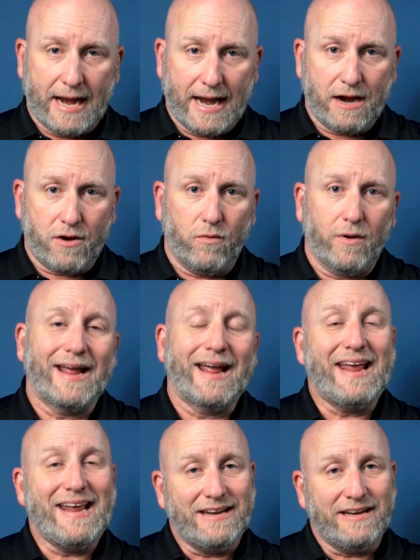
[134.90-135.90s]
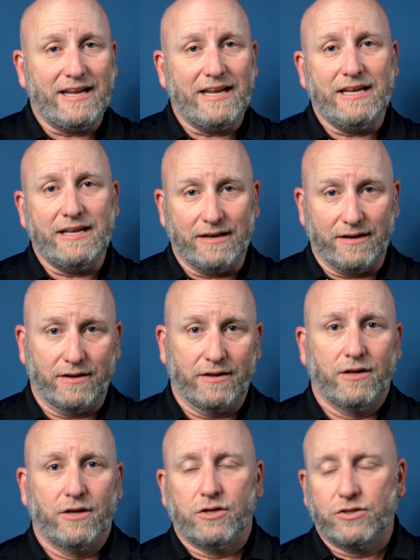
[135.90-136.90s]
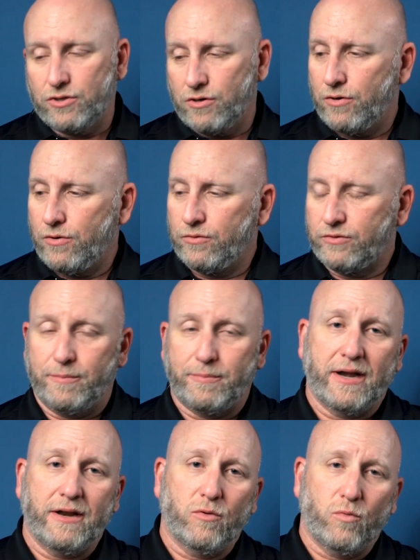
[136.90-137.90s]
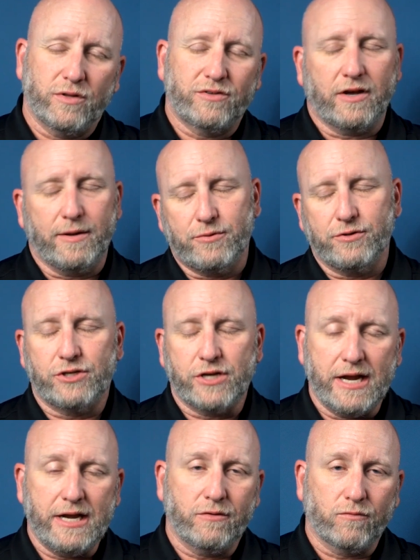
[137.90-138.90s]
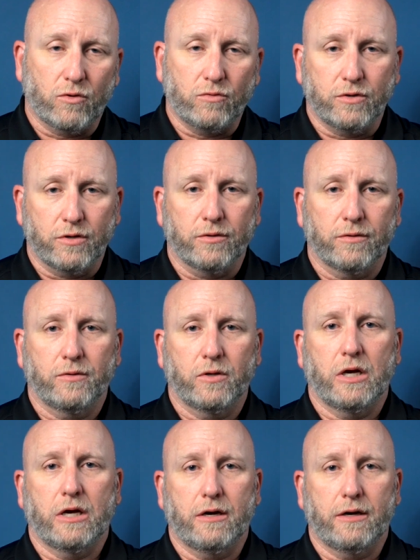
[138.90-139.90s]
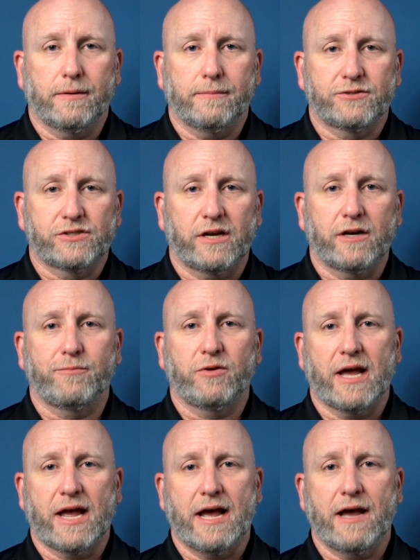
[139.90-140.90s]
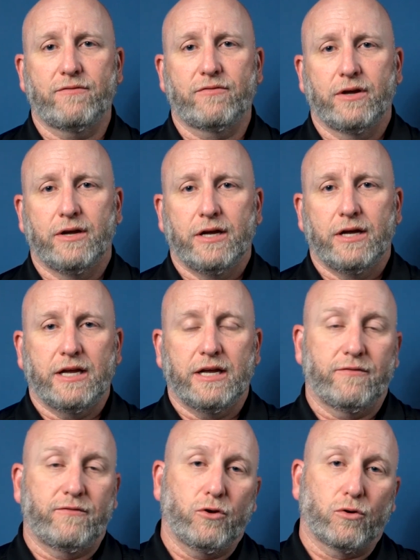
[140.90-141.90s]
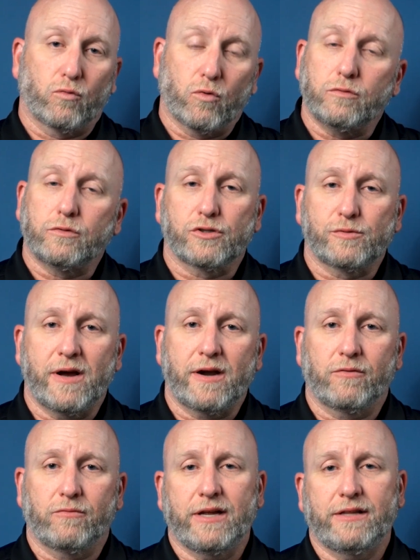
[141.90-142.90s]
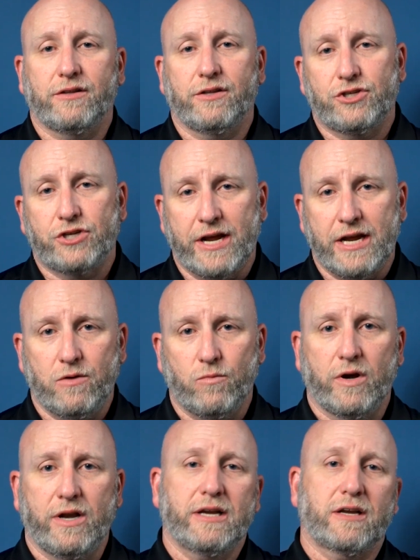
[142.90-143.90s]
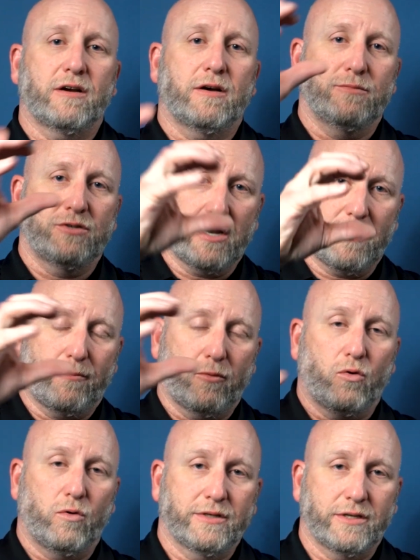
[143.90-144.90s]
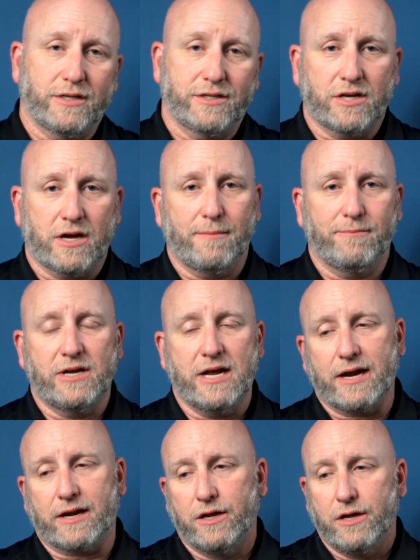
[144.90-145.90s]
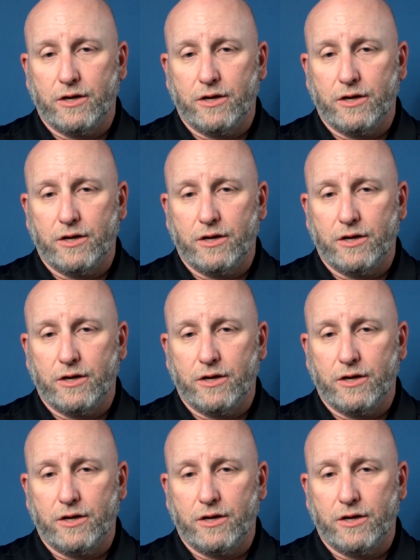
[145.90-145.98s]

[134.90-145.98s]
out and in. So depending on what type of chain and roller uh, setup you have, if your roller is mounted right to the chain, when it comes up onto the top deck,